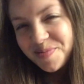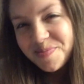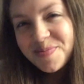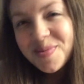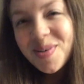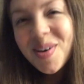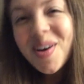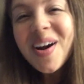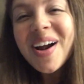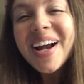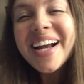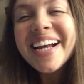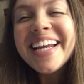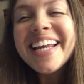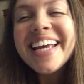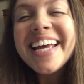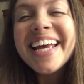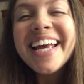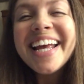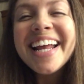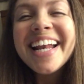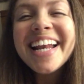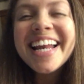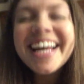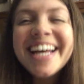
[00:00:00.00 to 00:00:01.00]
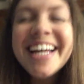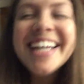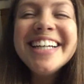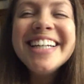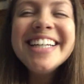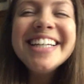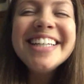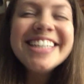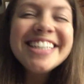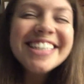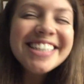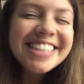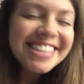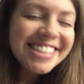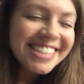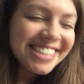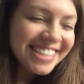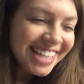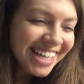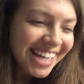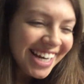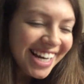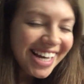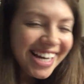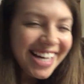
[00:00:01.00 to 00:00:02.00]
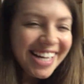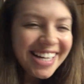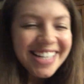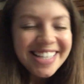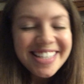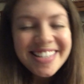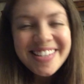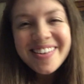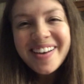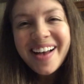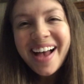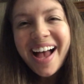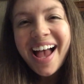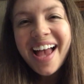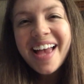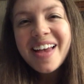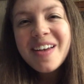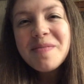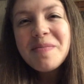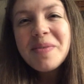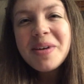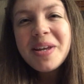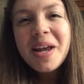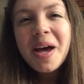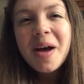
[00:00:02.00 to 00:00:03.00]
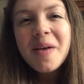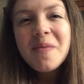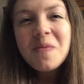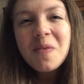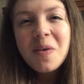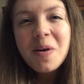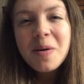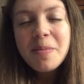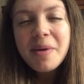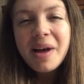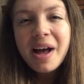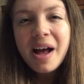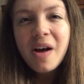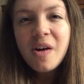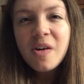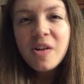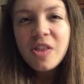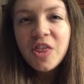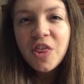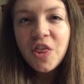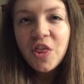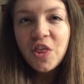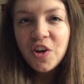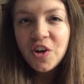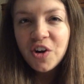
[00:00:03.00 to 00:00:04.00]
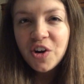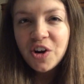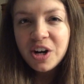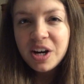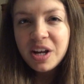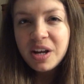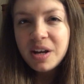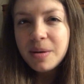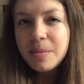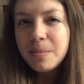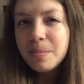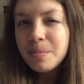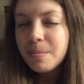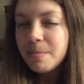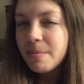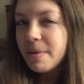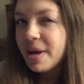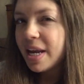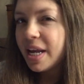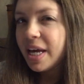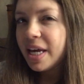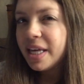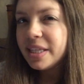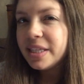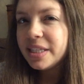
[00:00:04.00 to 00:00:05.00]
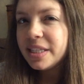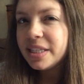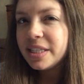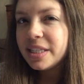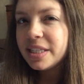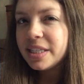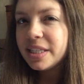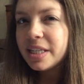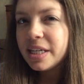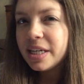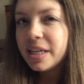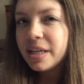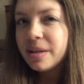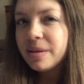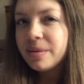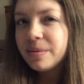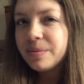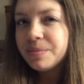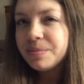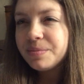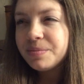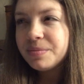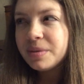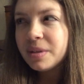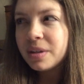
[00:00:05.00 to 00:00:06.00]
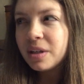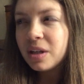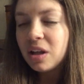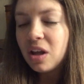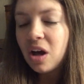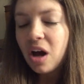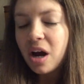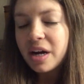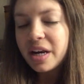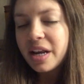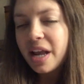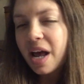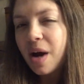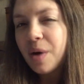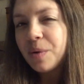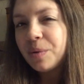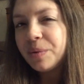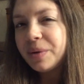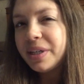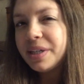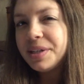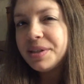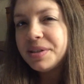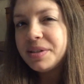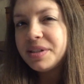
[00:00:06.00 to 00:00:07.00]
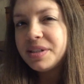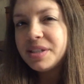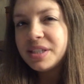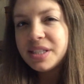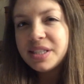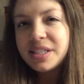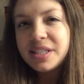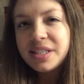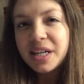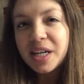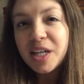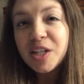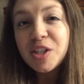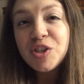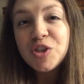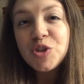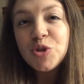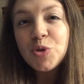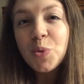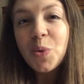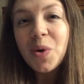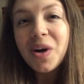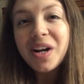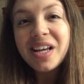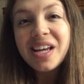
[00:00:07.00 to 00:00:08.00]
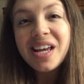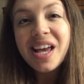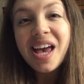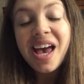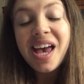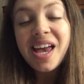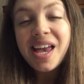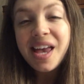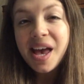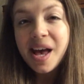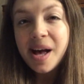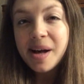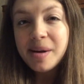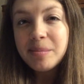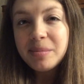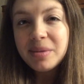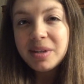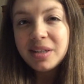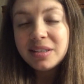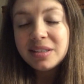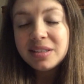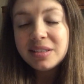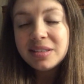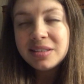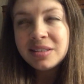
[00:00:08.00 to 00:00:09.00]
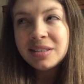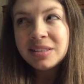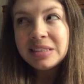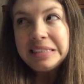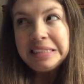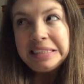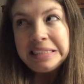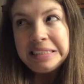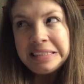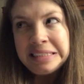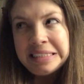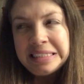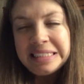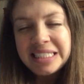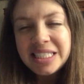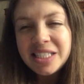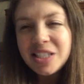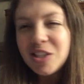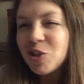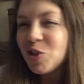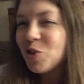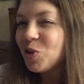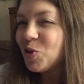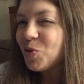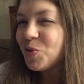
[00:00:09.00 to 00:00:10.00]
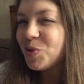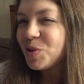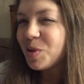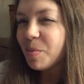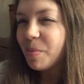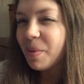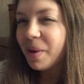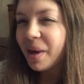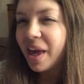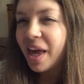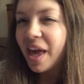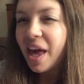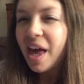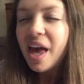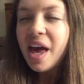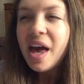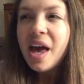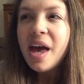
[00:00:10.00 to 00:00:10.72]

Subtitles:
morning. So I have been up for about 30 minutes. The clock now reads 6:20 a.m. I did hit snooze a bit,